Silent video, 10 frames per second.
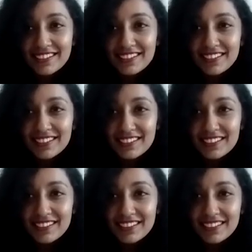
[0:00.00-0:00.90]

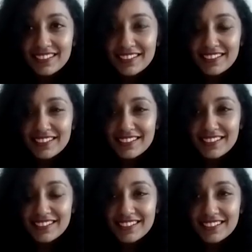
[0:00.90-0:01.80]

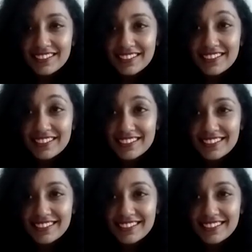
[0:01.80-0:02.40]
(not speaking)